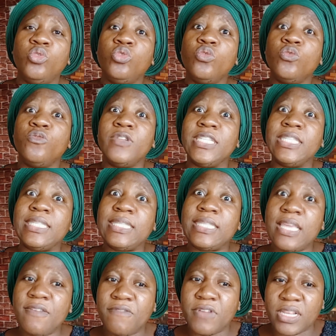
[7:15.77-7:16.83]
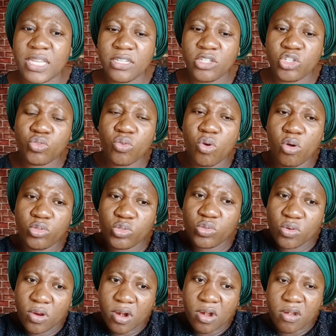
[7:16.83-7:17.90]
to receive it. It should
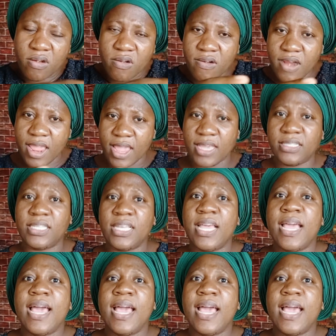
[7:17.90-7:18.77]
also create